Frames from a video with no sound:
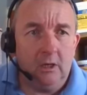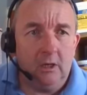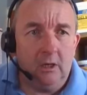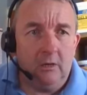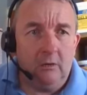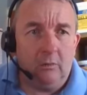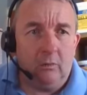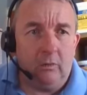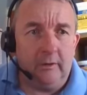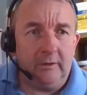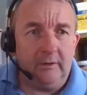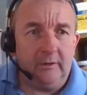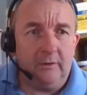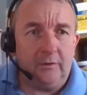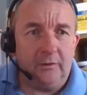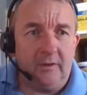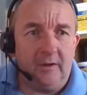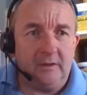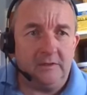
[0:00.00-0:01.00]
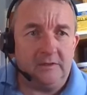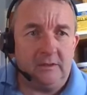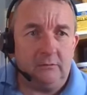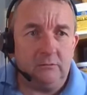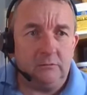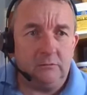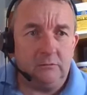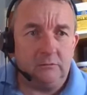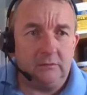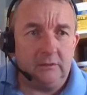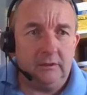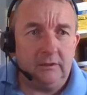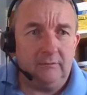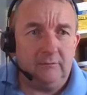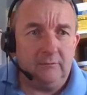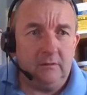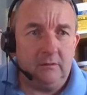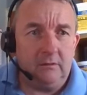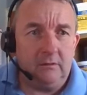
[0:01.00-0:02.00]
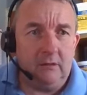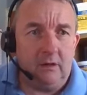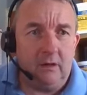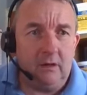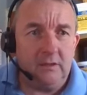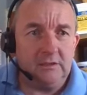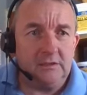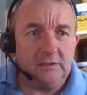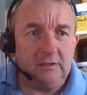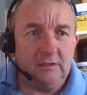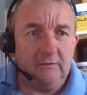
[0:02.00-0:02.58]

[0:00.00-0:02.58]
One of the things if